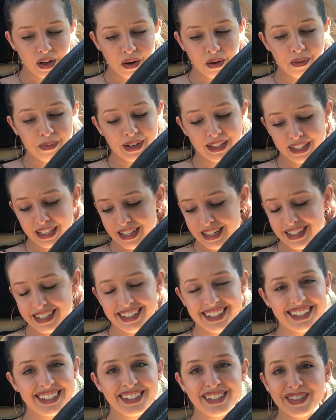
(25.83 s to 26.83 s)
Oh my
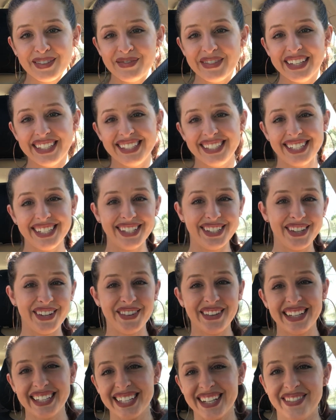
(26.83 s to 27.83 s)
god, your message is
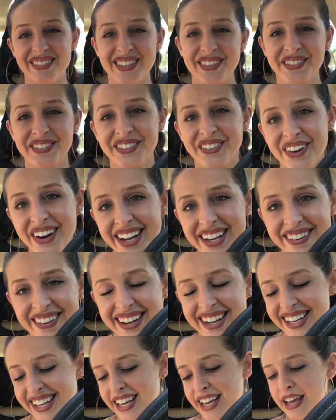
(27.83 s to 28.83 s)
already coming up cray
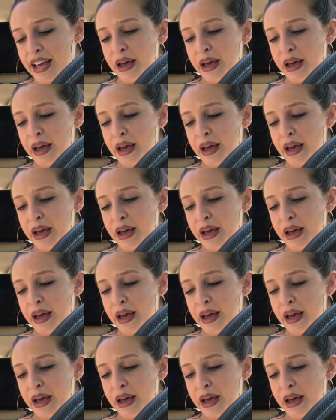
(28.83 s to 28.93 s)
cray.